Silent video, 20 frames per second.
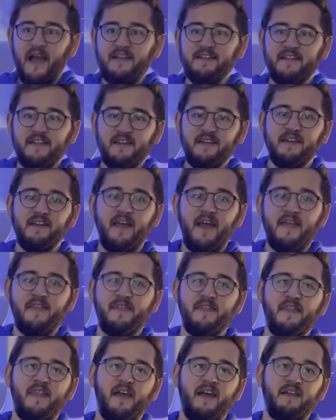I didn't
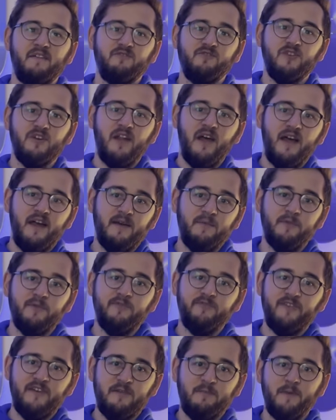get that reliable
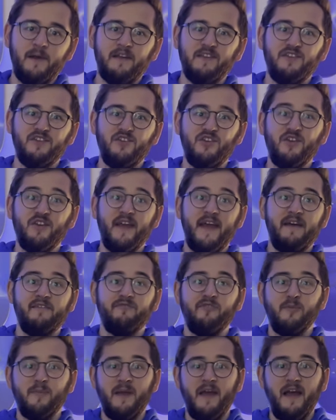feedback that you get
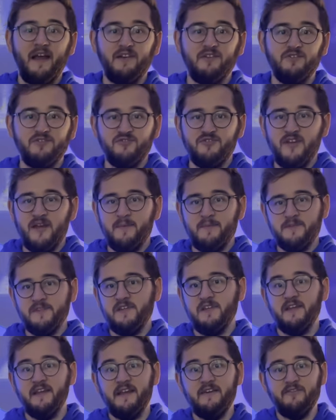from your ankle straps,
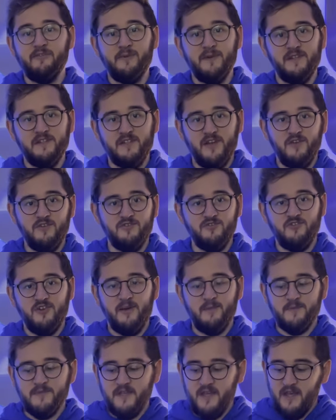that you get from your toe
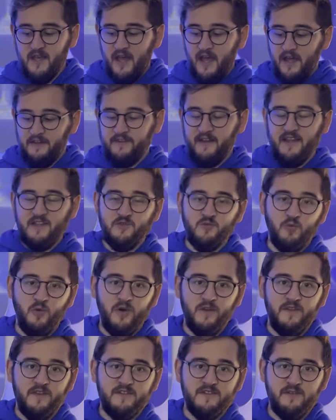straps, and that's
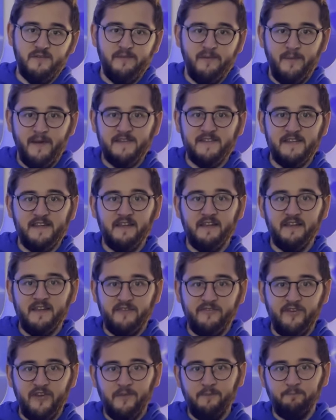what the Supermatic
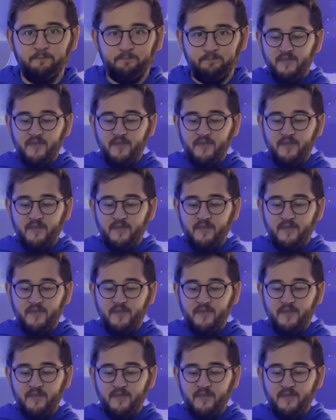give you.